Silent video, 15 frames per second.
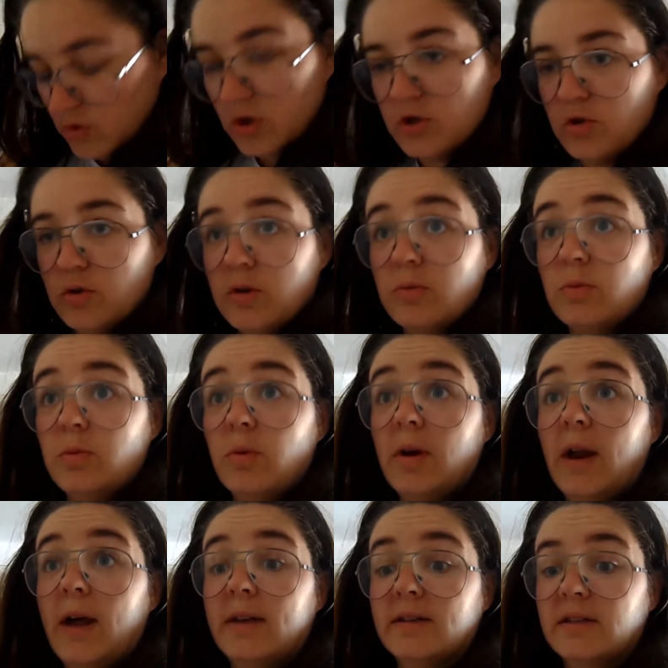trying to do this with
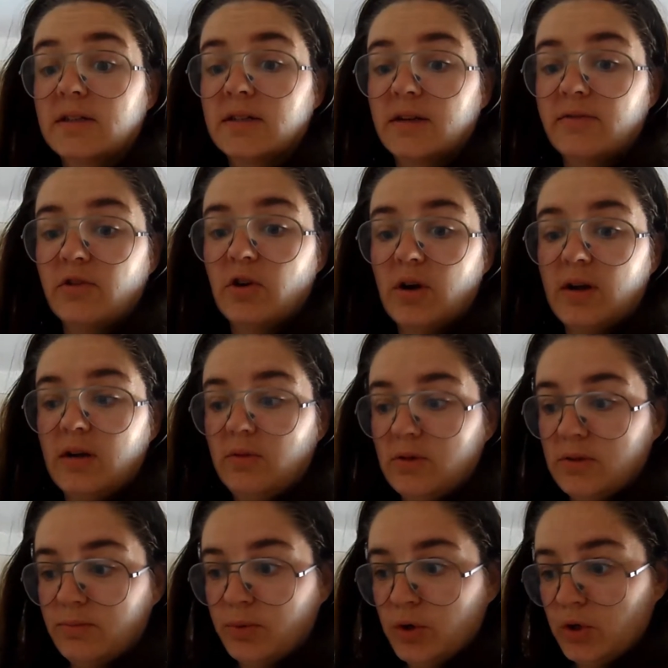one hand because I haven't got
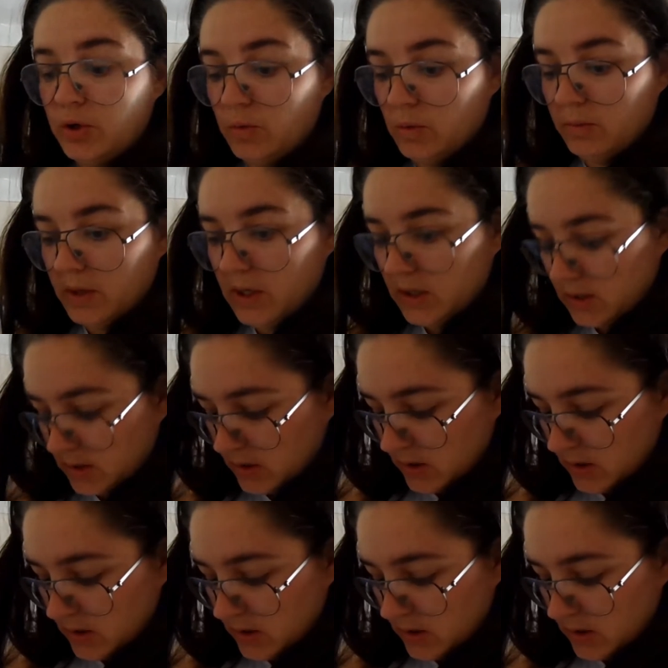anywhere to put you on the